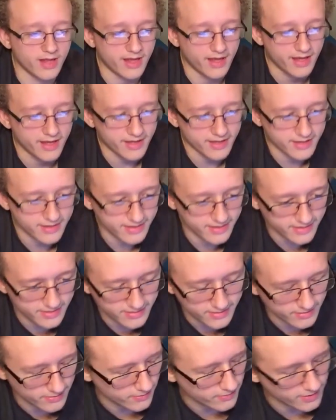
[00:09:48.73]
the heck?
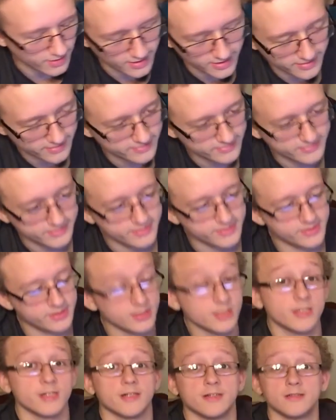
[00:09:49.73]
Okay.
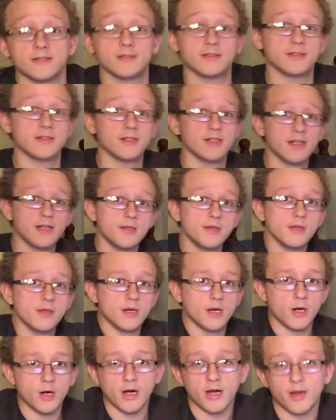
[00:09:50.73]
Sure.
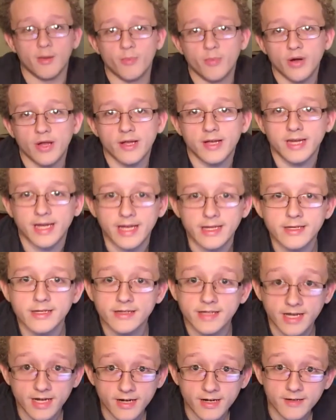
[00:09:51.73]
Alright, I'm probably going to end
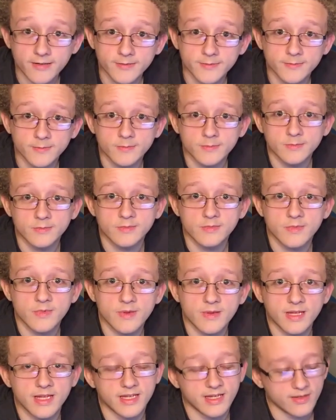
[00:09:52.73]
it there.
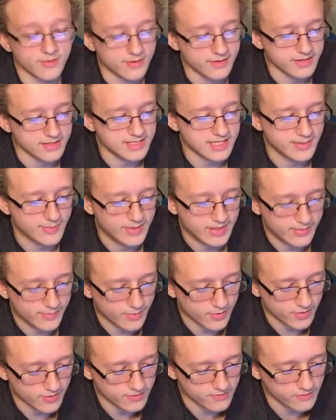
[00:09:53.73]
I'm getting around the ten minute
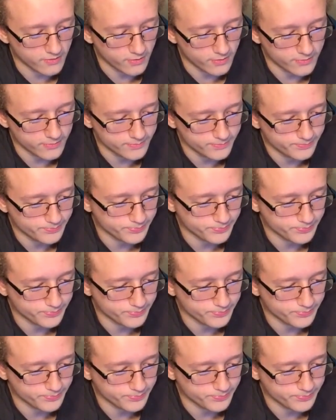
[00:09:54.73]
mark, so